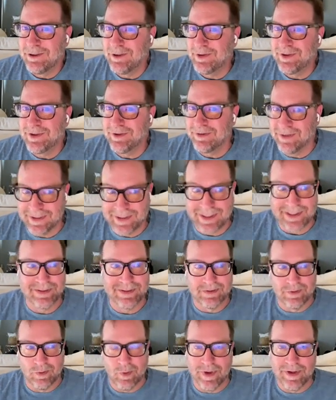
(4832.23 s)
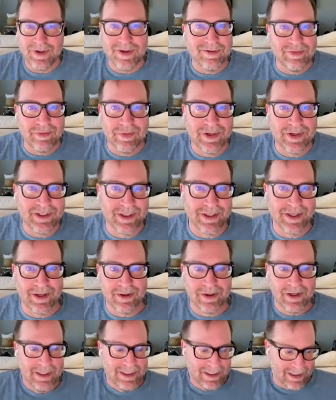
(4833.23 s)
Who knew? Like that's the one
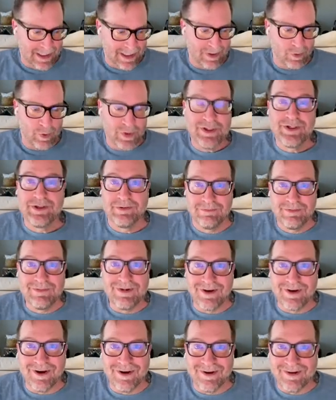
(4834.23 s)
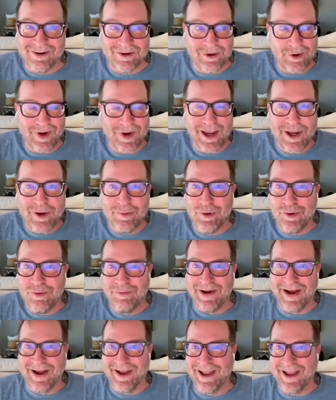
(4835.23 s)
differentiator, which are
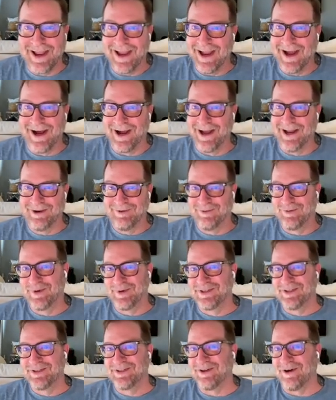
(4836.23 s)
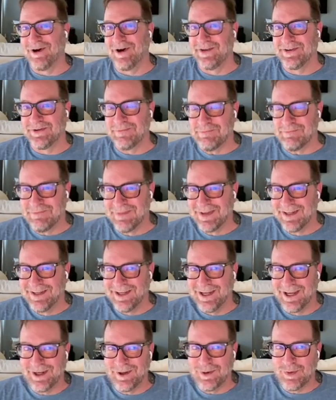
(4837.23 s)
creatable by AI, which is awesome.
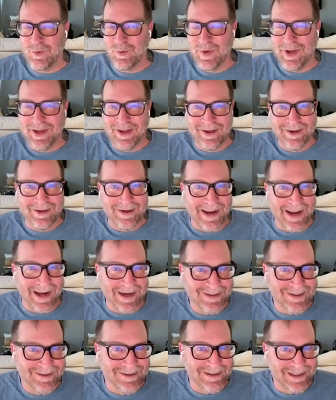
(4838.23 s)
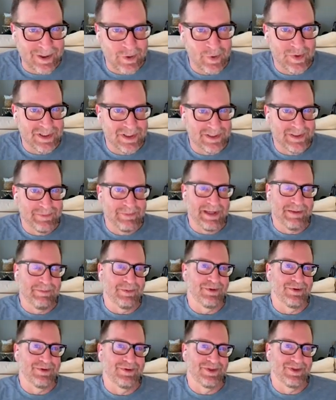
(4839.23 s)
And we can actually quiz
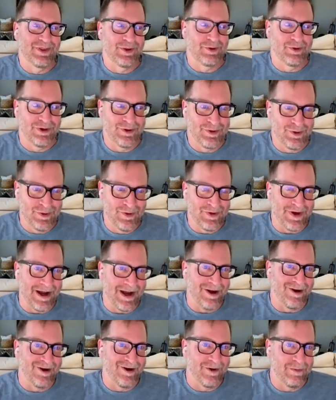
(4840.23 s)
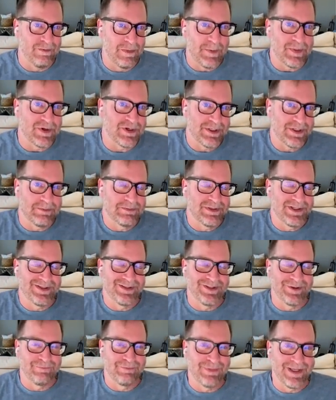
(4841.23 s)
people through our membership
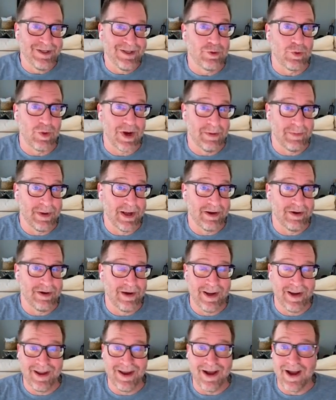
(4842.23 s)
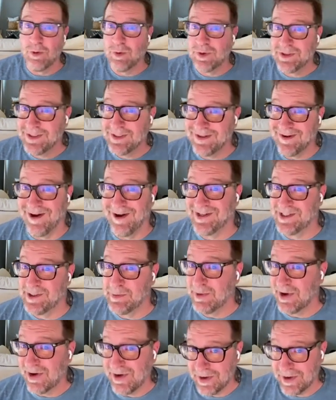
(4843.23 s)
system in Rainmaker AI, which is
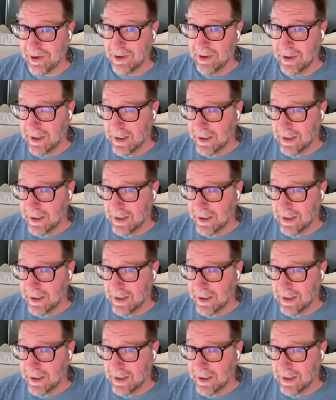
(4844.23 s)
awesomer.